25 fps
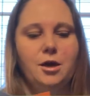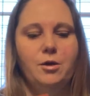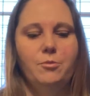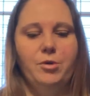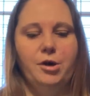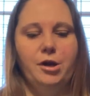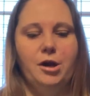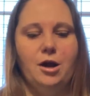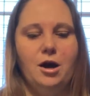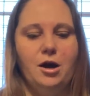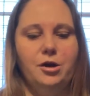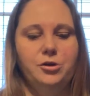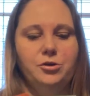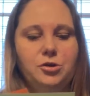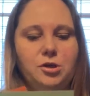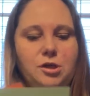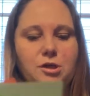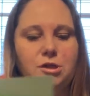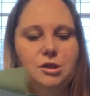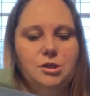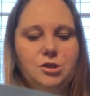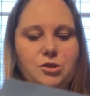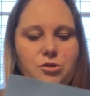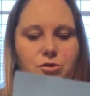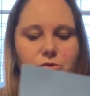But all you need
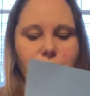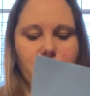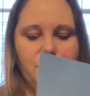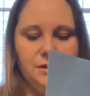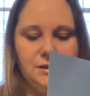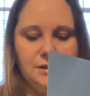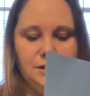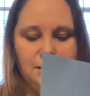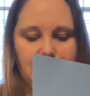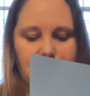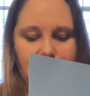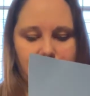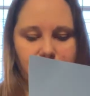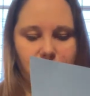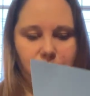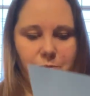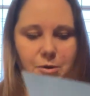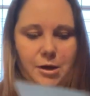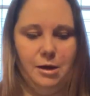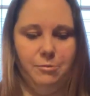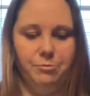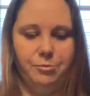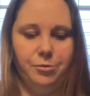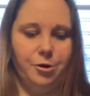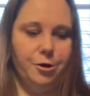to do is take the
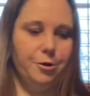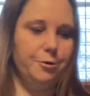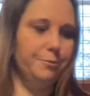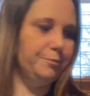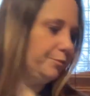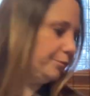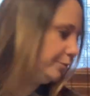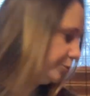paper